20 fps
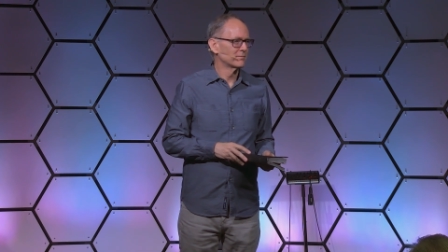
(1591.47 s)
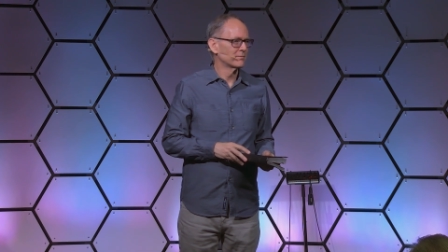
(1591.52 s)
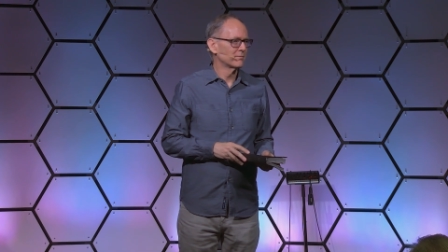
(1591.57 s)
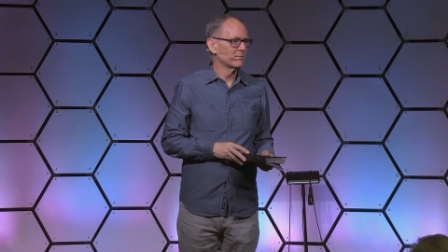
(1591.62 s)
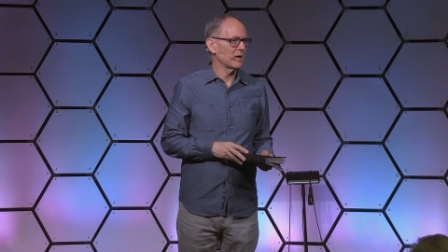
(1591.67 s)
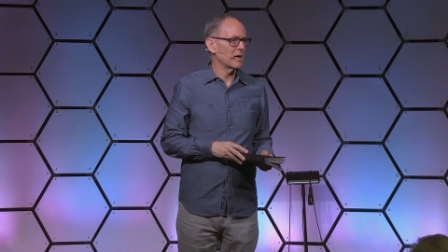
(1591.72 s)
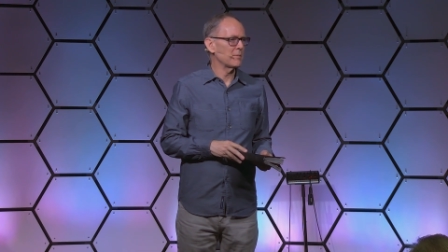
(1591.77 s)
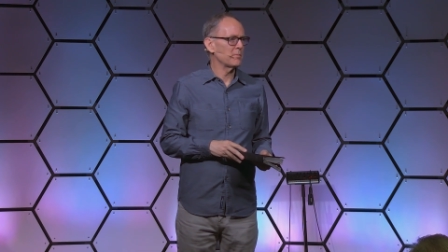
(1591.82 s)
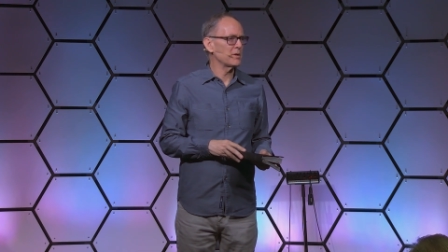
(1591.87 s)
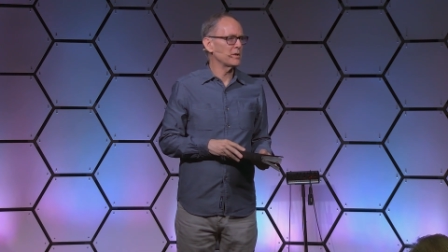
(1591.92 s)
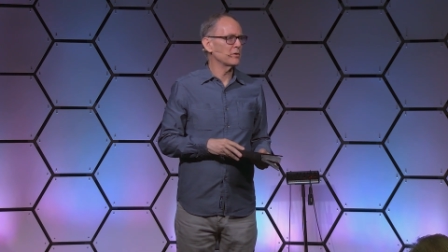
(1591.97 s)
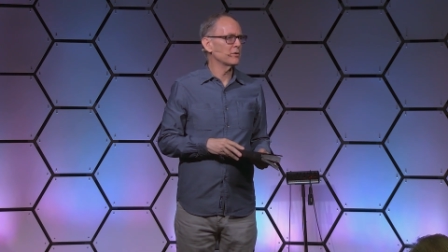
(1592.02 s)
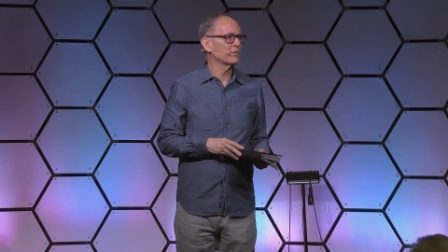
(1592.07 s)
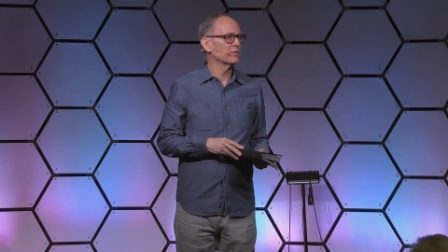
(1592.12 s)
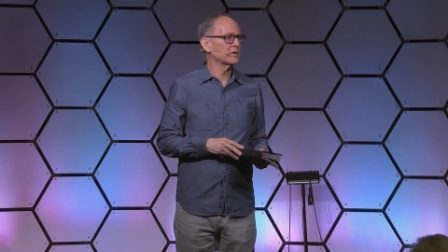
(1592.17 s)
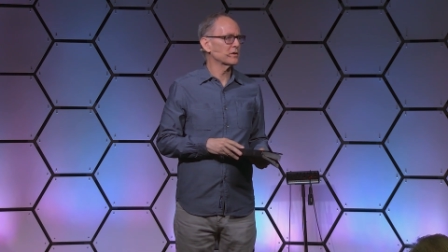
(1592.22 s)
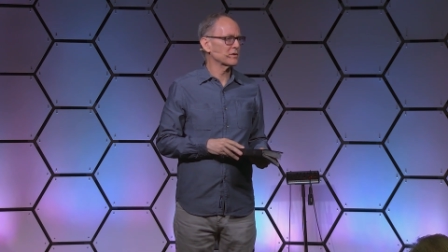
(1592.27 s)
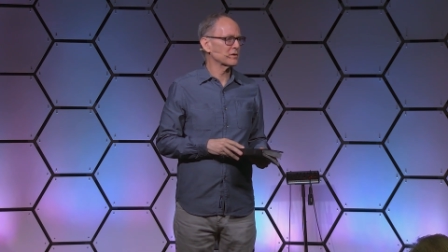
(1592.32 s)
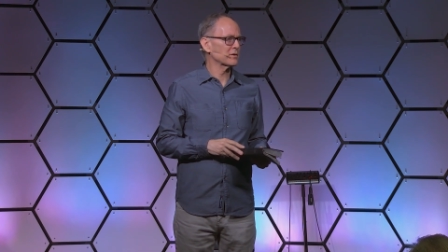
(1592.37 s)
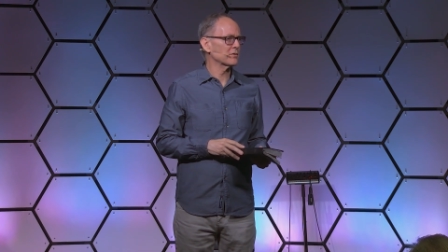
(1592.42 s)
Maybe you've
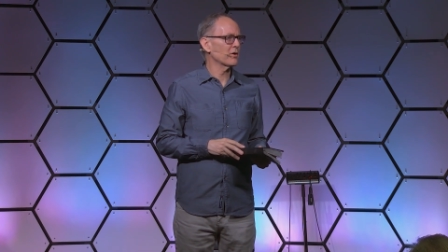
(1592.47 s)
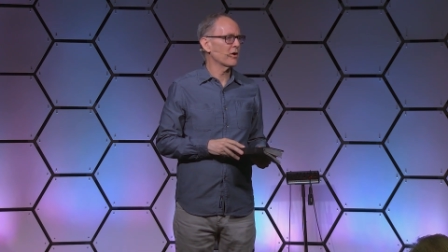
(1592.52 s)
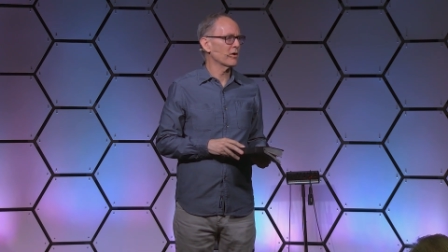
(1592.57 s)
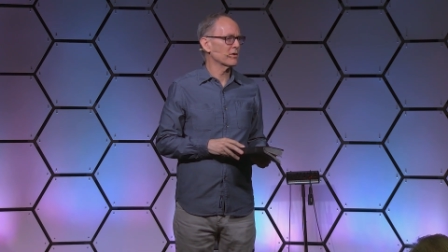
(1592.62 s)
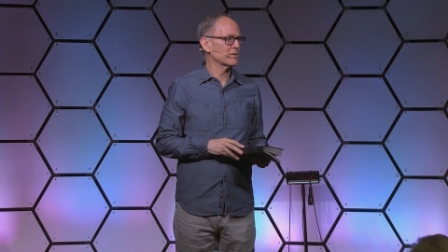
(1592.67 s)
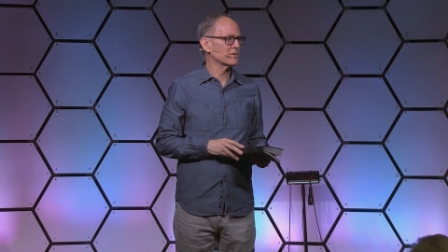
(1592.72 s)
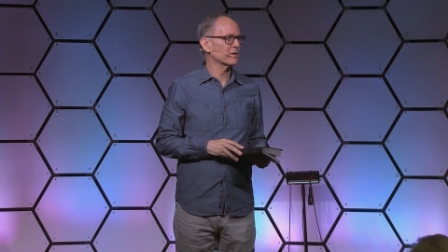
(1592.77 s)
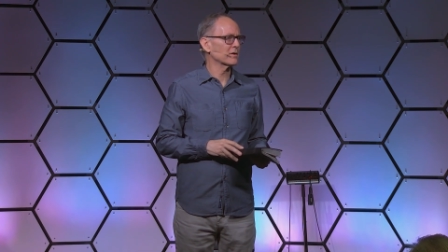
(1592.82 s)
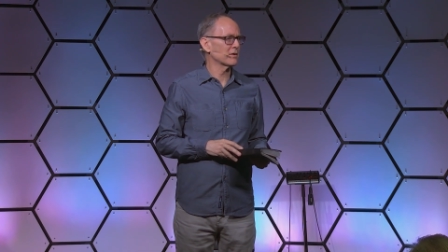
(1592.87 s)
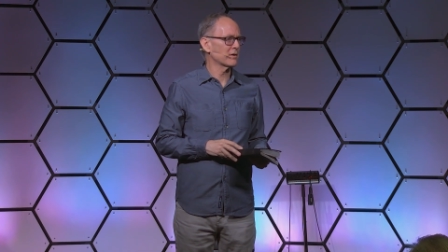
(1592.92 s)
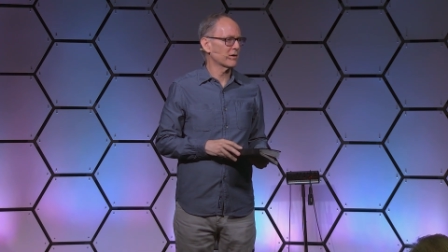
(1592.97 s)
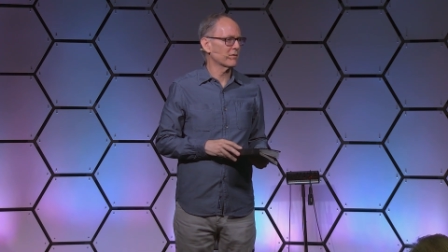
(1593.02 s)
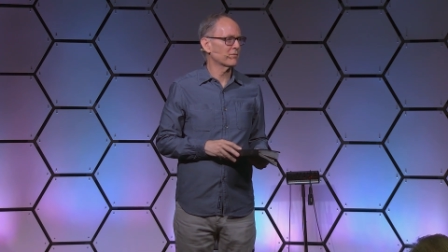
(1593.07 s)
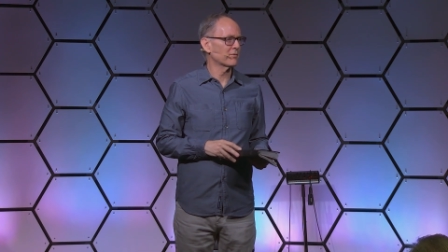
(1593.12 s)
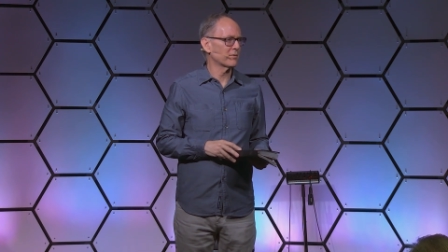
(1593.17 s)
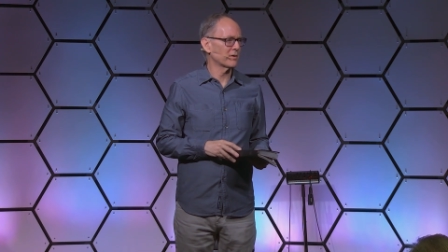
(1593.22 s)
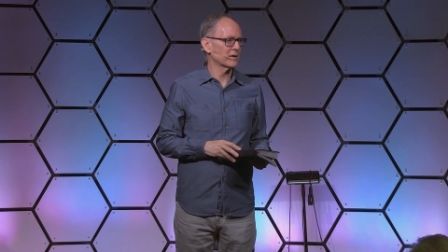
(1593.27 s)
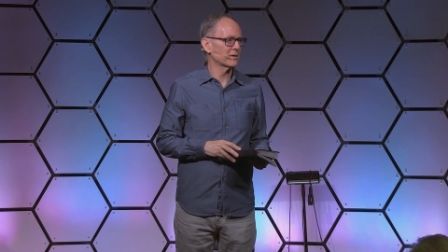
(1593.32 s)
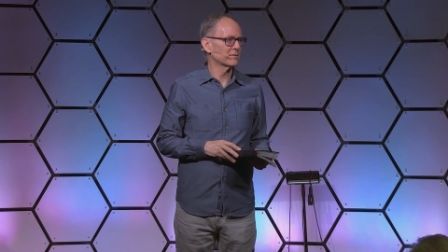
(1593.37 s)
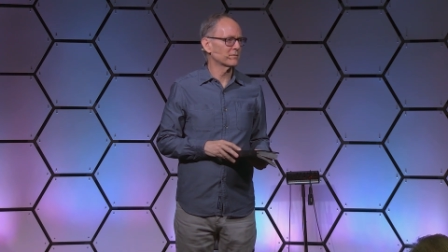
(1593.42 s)
just lost a loved
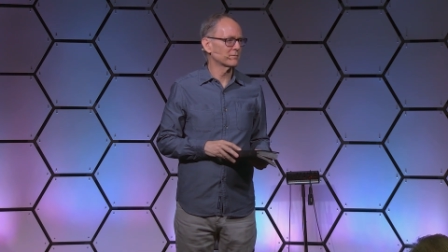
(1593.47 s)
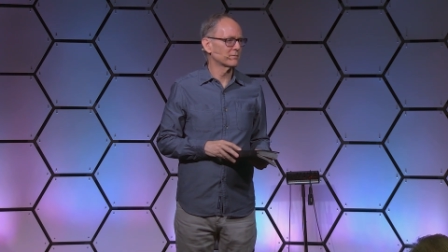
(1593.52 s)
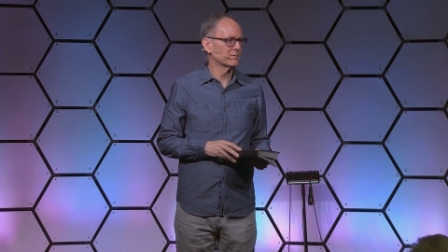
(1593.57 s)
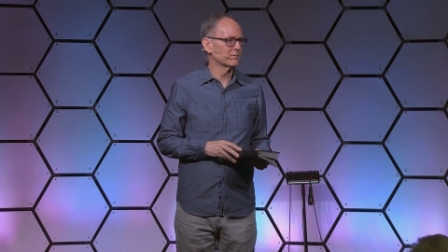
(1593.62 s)
one.